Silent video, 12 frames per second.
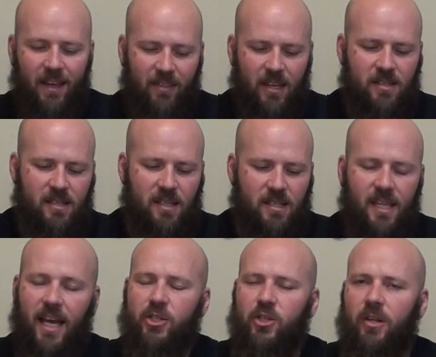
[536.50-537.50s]
This is the
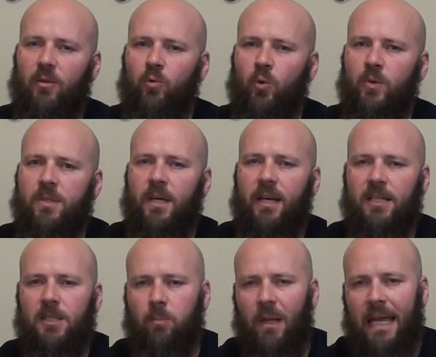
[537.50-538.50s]
section of the rules that
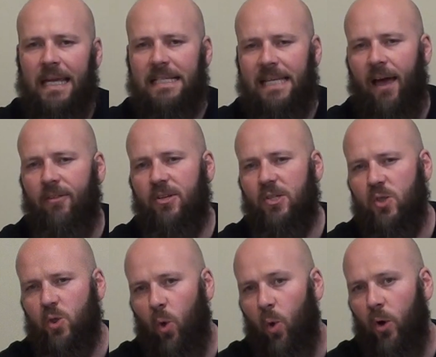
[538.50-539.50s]
explains how the
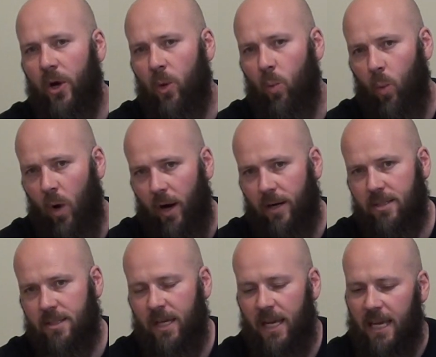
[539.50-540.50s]
scoring
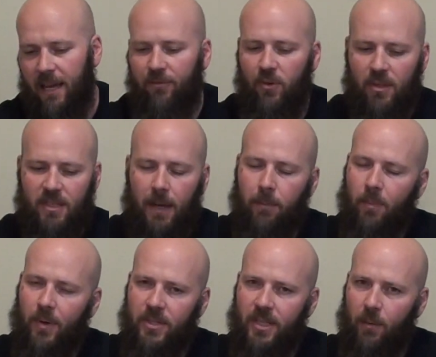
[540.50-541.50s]
works. If you're the type of
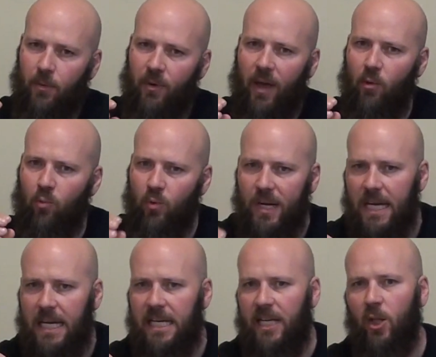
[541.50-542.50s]
person that would rather
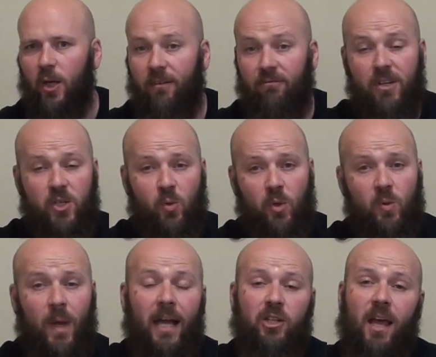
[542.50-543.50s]
read and look at visuals,
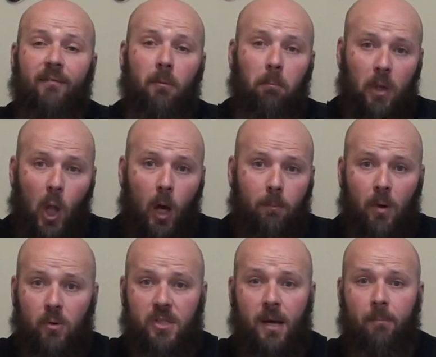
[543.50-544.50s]
we actually have a blog post